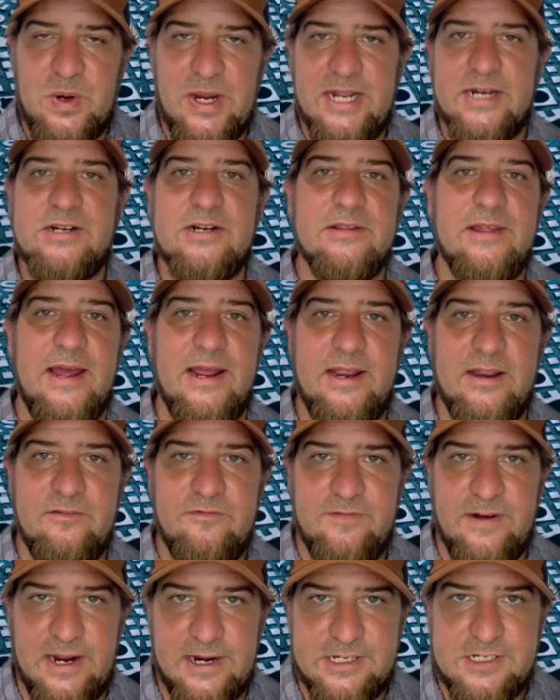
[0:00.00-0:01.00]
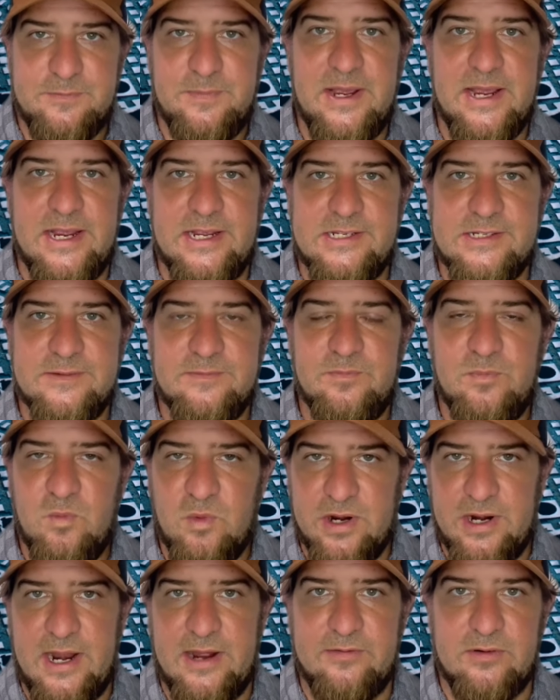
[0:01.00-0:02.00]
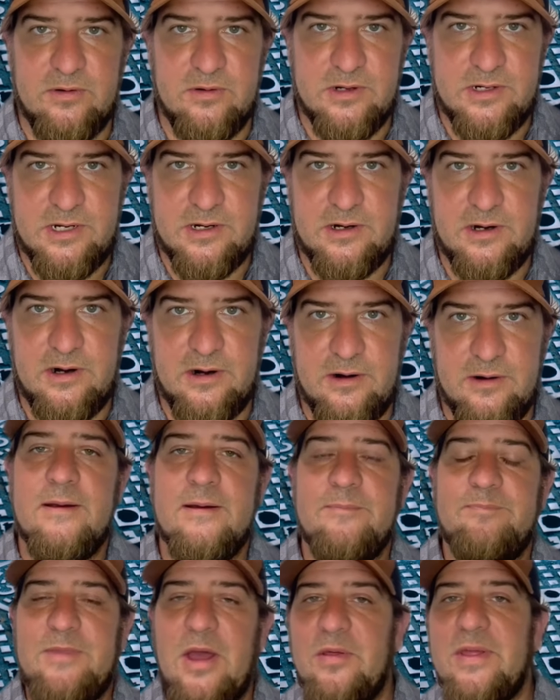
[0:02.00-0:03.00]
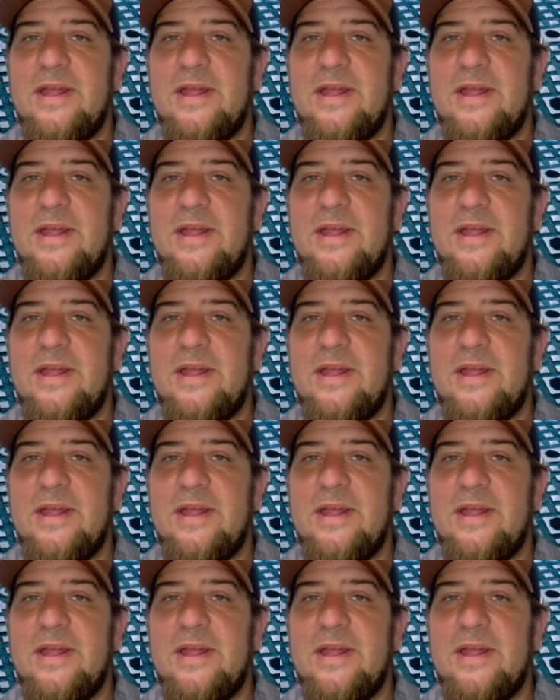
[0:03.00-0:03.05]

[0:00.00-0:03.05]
enter that confined space, would never return. Now they